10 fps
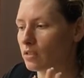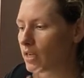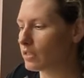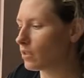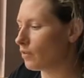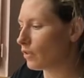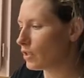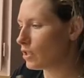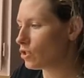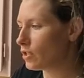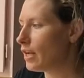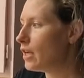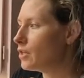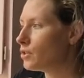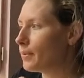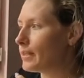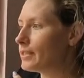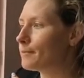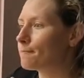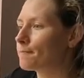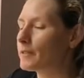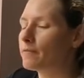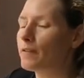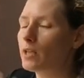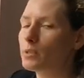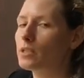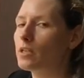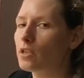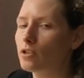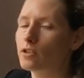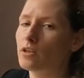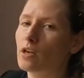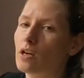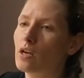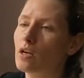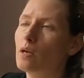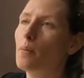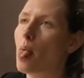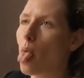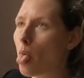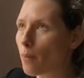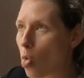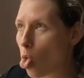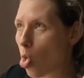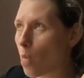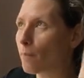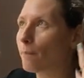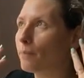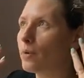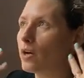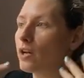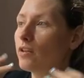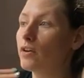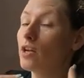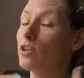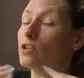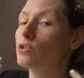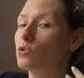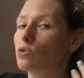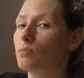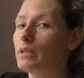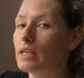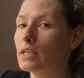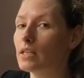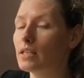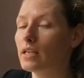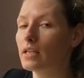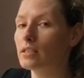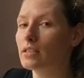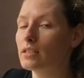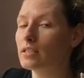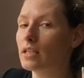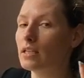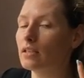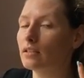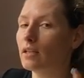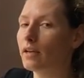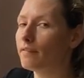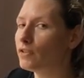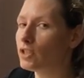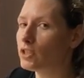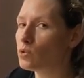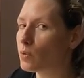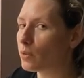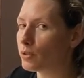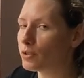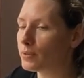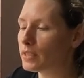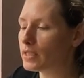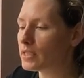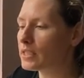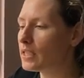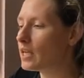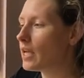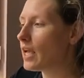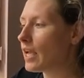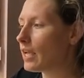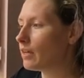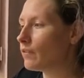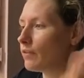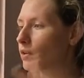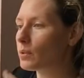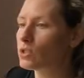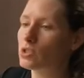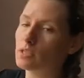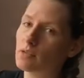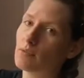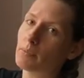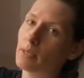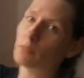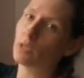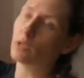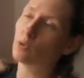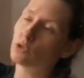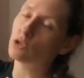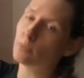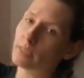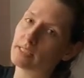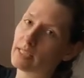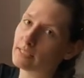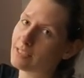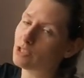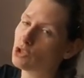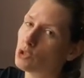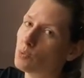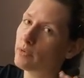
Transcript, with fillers: has all of our attention. So anyways, follow us on all our uh, on all of our other social media things to see live footage while we're doing this. And if you have any questions, leave them down below or shoot me a text at two one